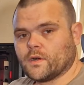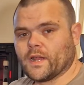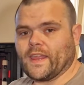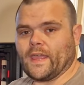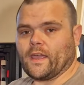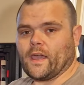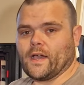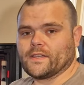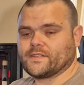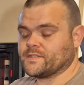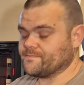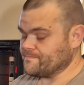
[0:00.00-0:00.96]
Right then,
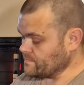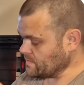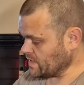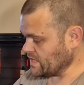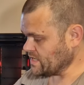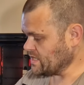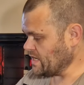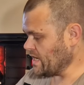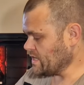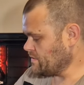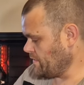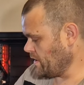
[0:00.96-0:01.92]
guys, this
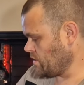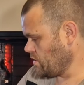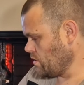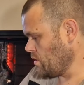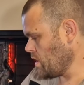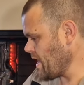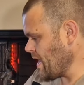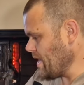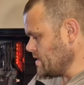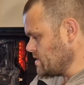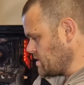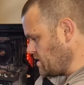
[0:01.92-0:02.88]
next video
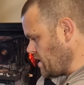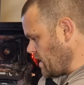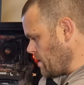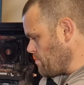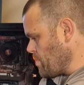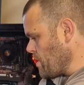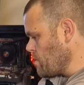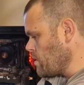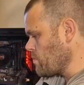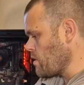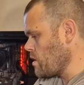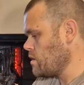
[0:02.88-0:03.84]
is the
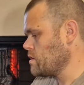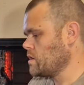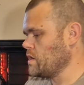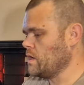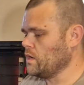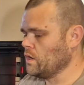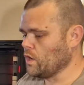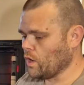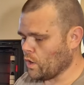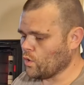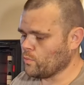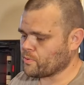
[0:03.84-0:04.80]
Pure Rock
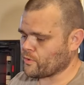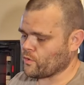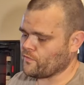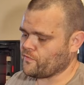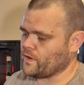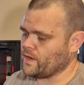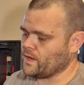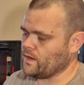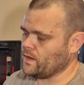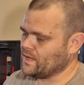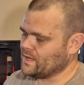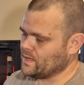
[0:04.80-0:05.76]
low
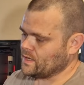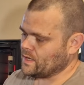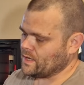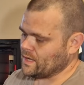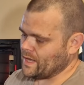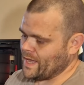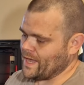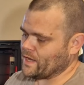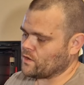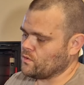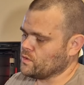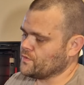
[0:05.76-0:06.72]
profile
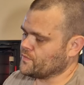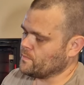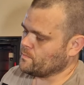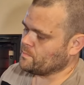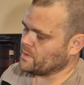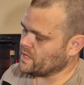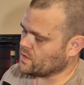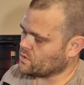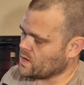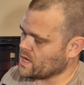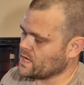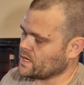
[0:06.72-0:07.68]
air cooler from Be
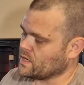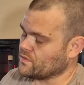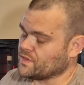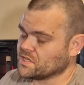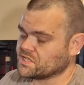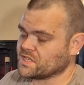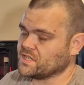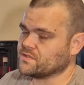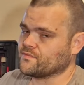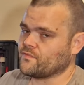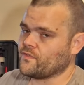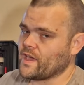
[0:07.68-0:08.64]
Quiet. Now this
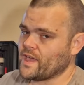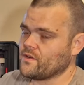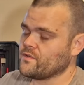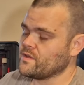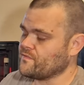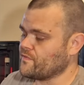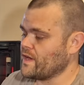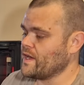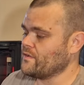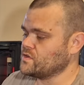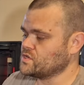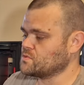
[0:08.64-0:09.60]
is very,
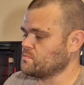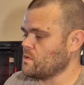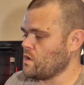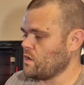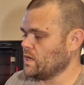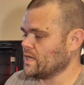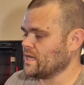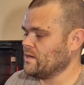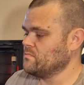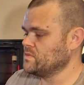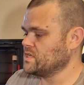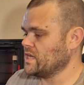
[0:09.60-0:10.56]
very small.
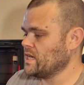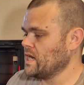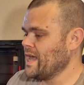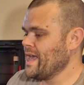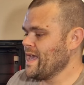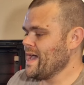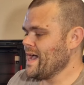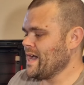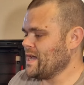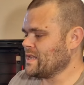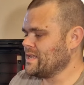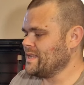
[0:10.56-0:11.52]
It comes in
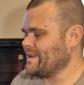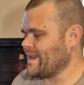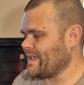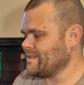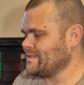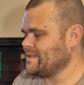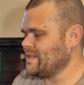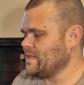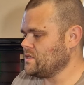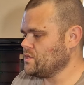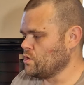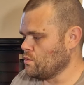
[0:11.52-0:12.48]
at
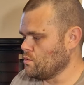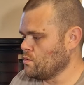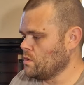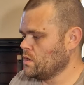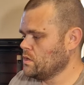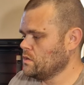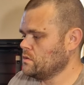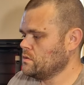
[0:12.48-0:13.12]
92